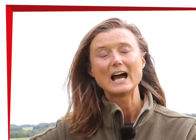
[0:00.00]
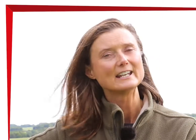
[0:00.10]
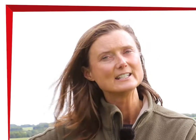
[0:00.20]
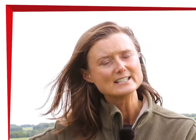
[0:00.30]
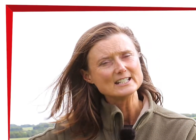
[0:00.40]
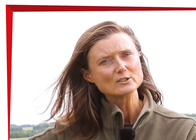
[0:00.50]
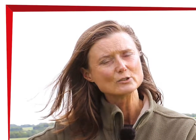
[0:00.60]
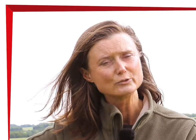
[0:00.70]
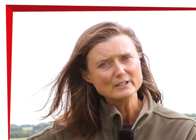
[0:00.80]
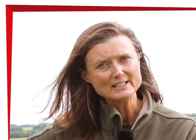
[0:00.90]
and indeed
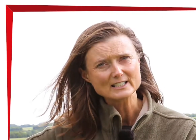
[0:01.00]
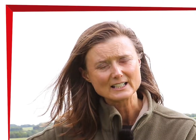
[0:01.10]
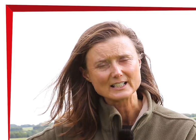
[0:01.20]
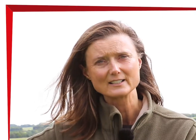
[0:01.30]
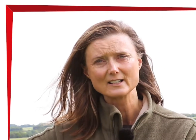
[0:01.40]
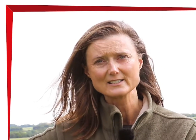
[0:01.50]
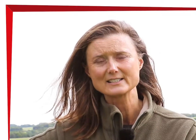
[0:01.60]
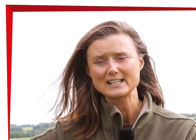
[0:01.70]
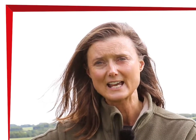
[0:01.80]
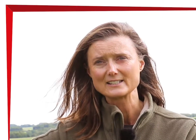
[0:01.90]
increasingly an
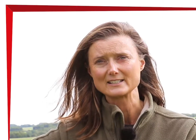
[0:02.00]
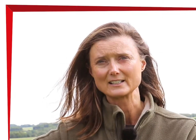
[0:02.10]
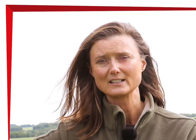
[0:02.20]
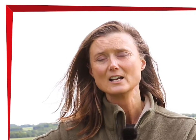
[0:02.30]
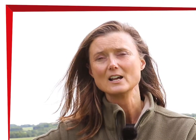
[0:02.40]
understanding